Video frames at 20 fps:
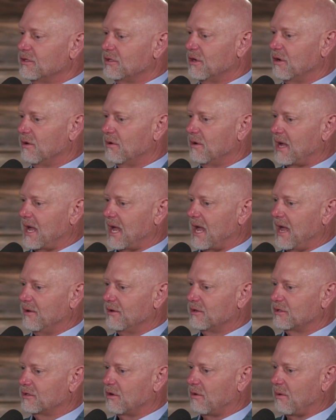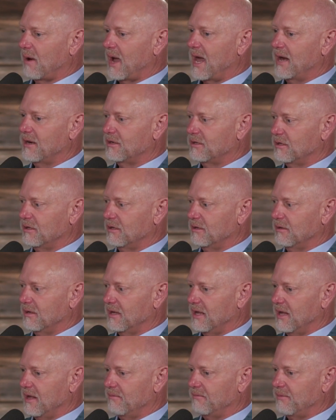So how does
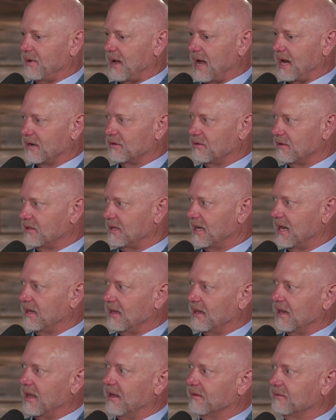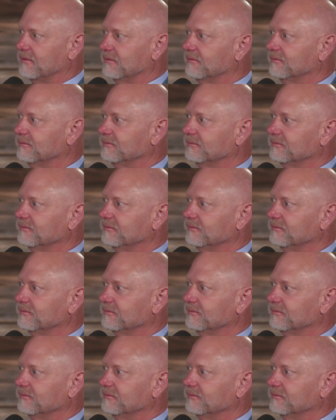gratitude impact your daily life?